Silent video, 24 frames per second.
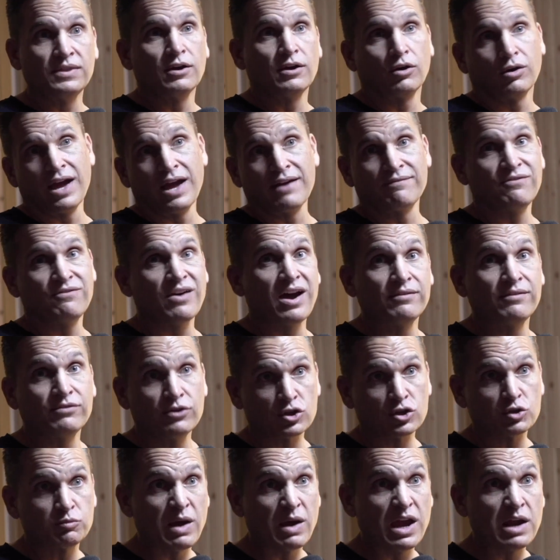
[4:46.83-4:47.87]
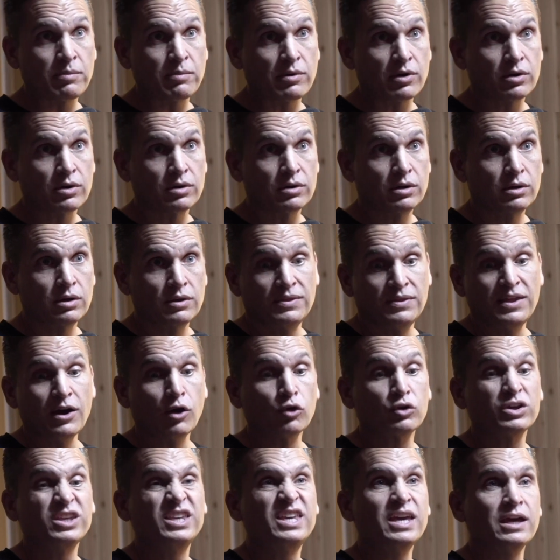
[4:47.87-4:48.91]
they'll have five years paper,
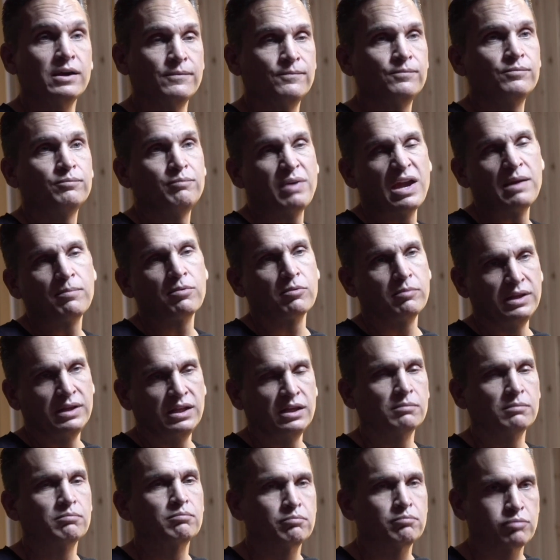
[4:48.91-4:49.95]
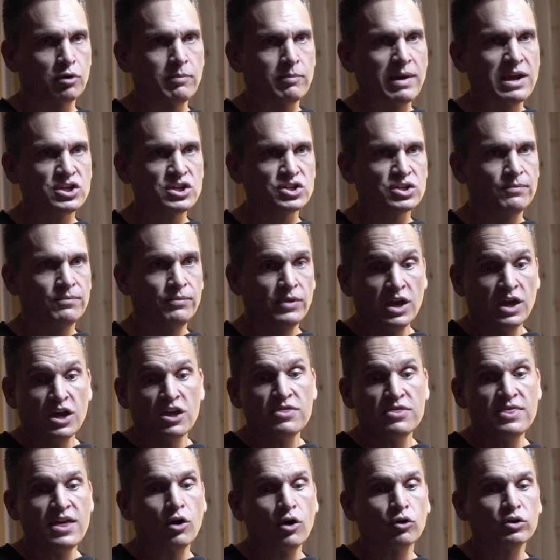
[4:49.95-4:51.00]
they'll get paper meaning probation,
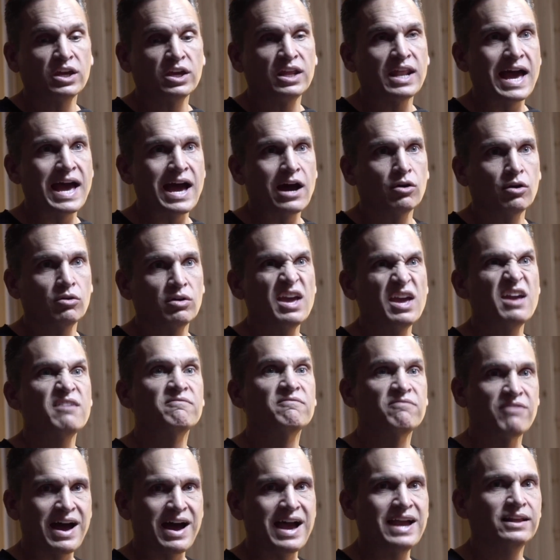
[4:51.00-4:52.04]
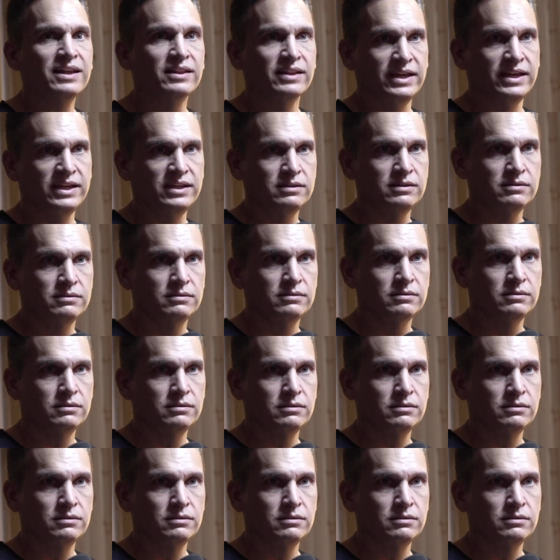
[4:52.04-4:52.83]
they'll get out and violate,